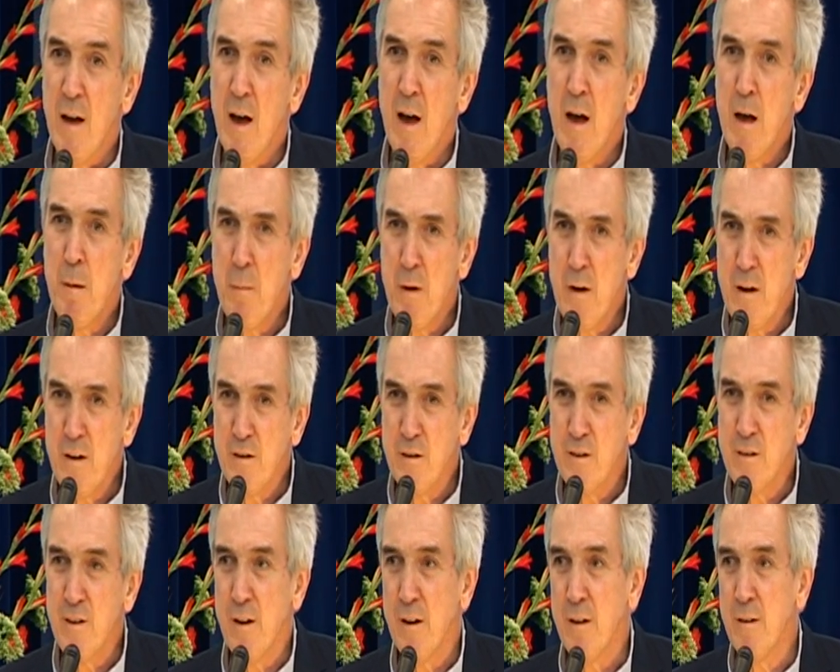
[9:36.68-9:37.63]
Am I
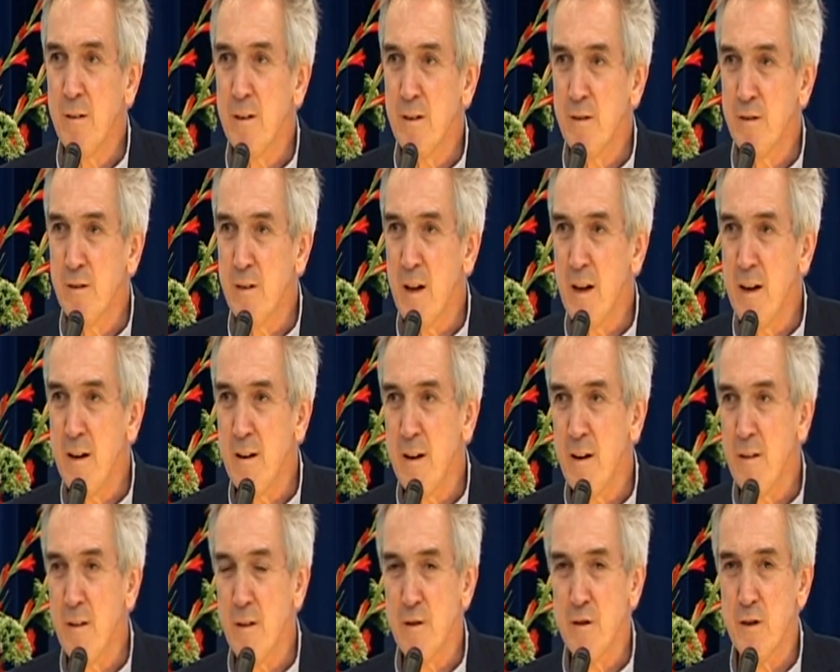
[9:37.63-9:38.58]
to tell this
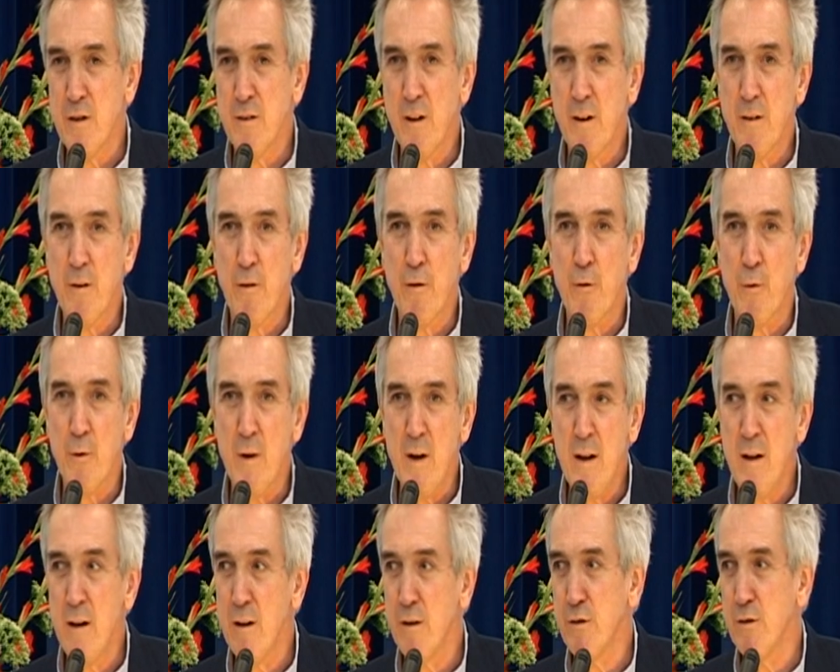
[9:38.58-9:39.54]
lady that she's had
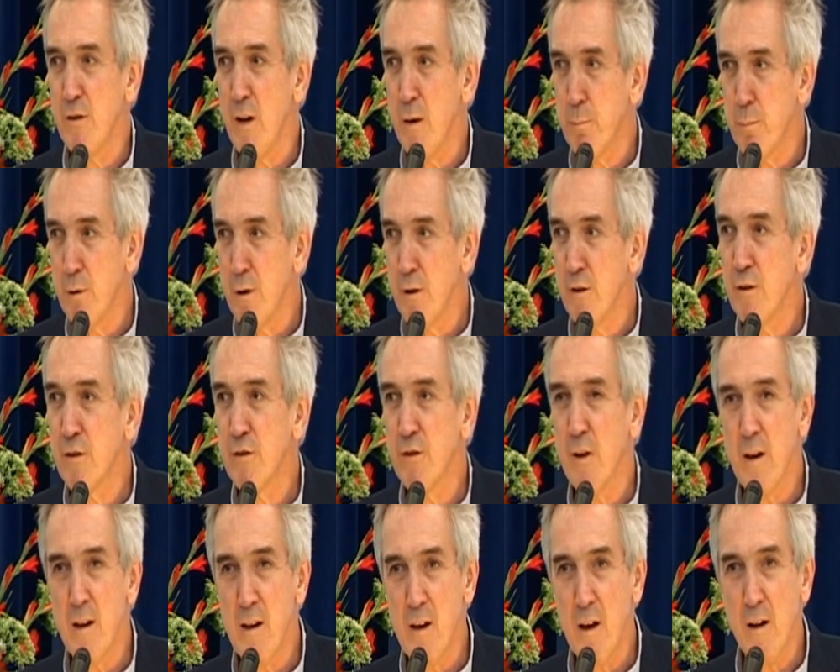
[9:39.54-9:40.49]
3 separate
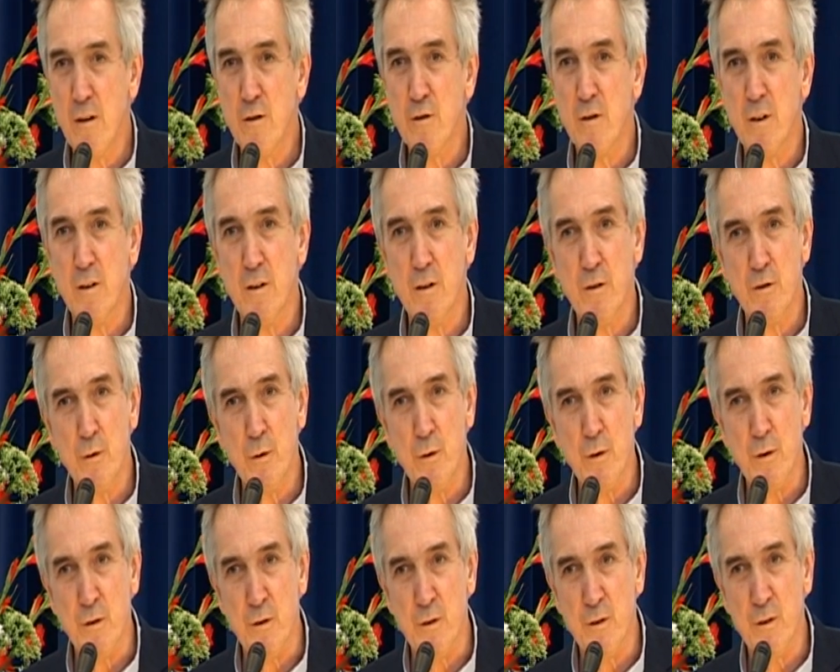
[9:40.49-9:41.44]
psychiatric
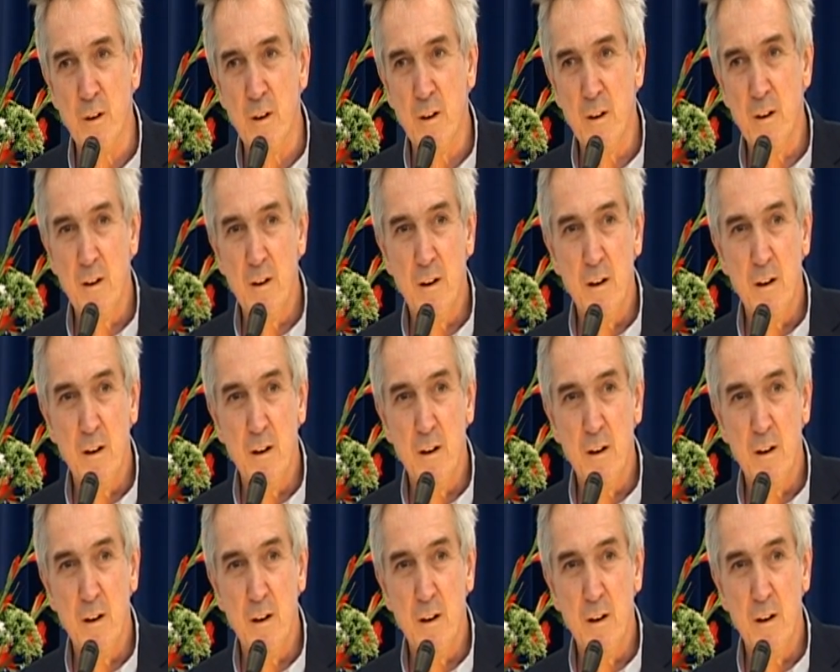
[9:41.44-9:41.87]
disorders?